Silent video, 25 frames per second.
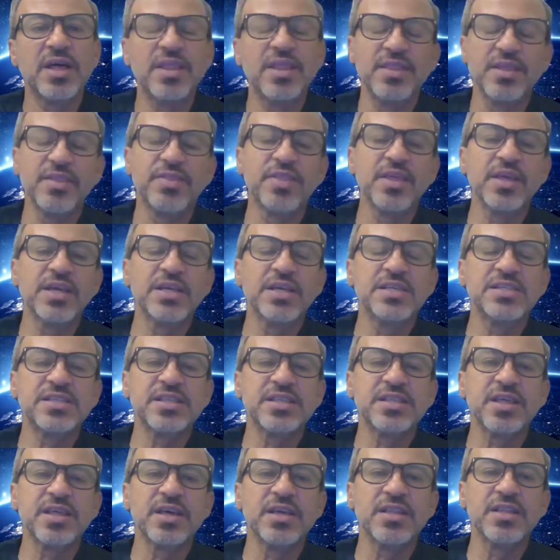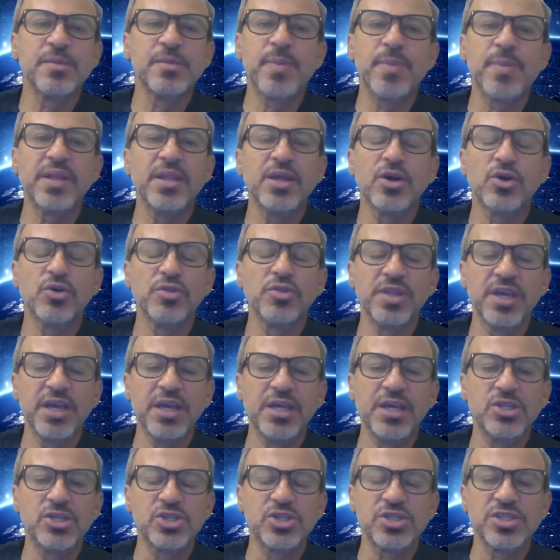the thing is, depending on the
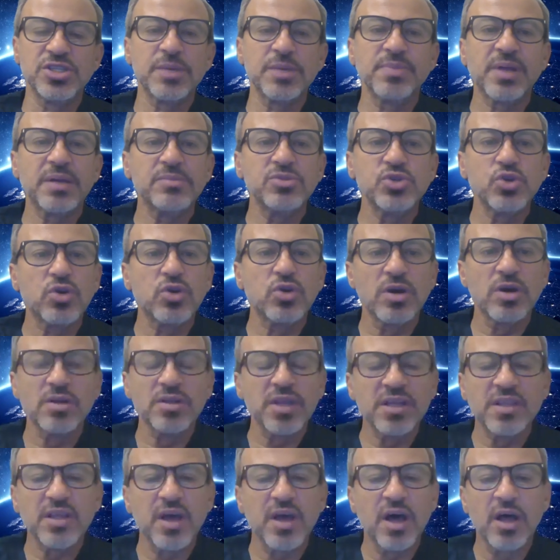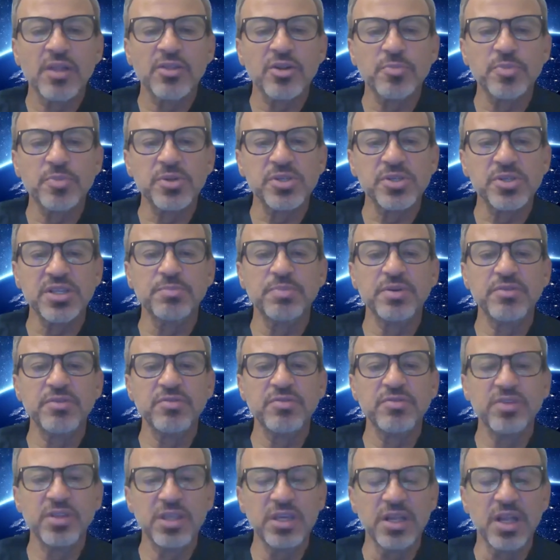age, sometimes you can't get 100%
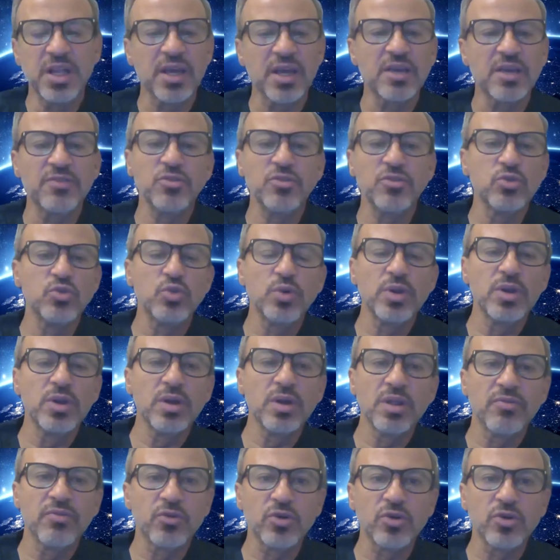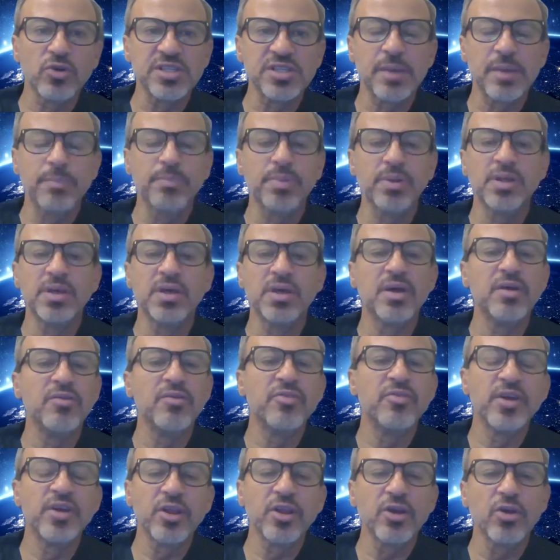PVD. Like if you're doing, for example, a
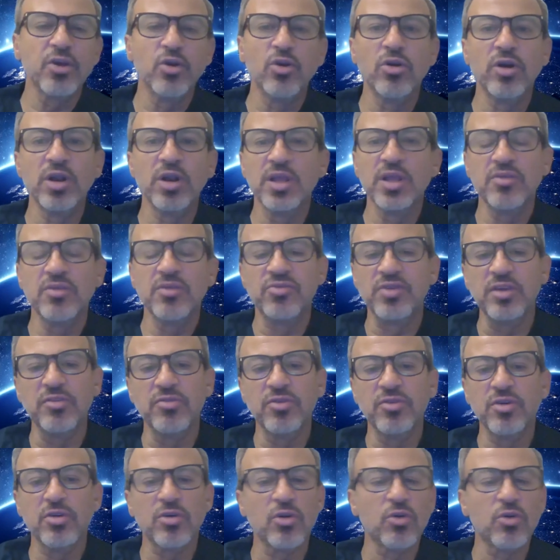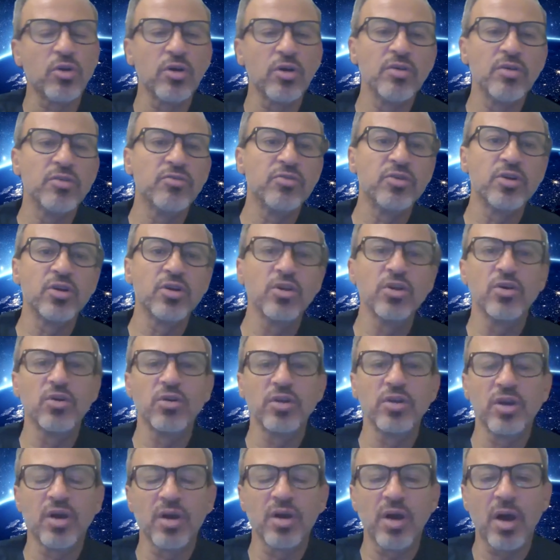very early fever or a very
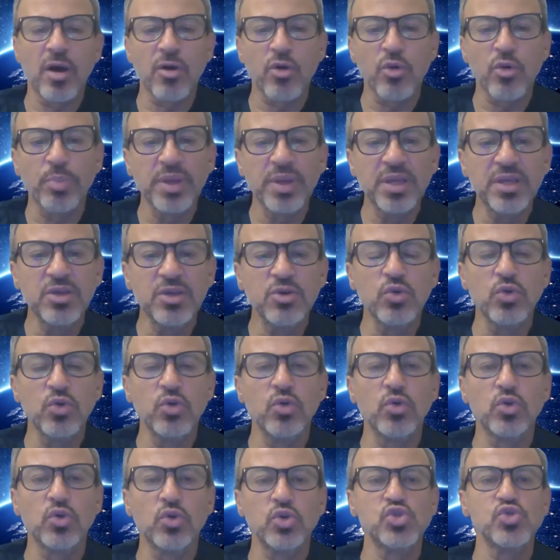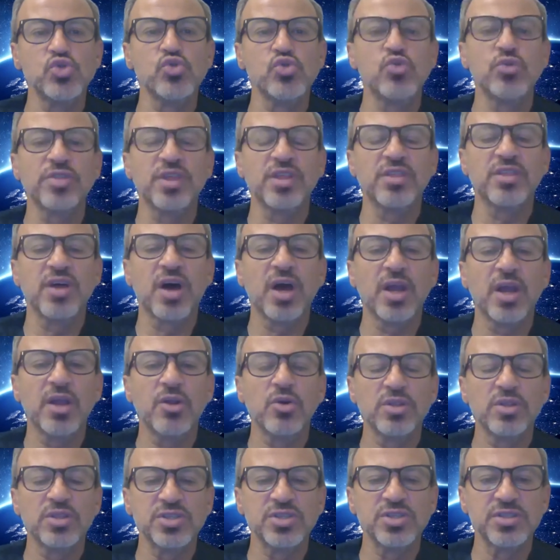early ROP, you're sure that the
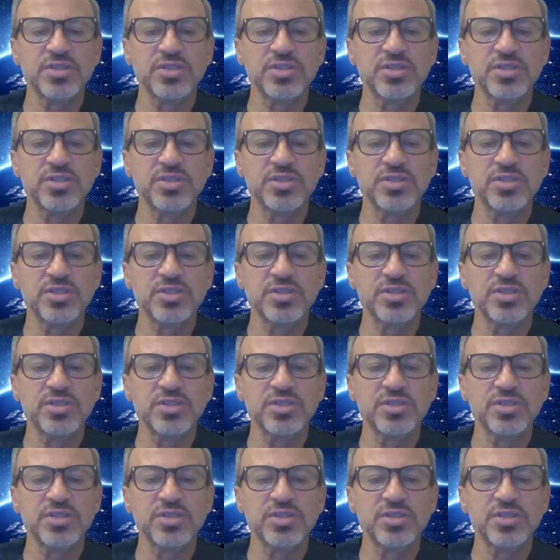hyaloid is there.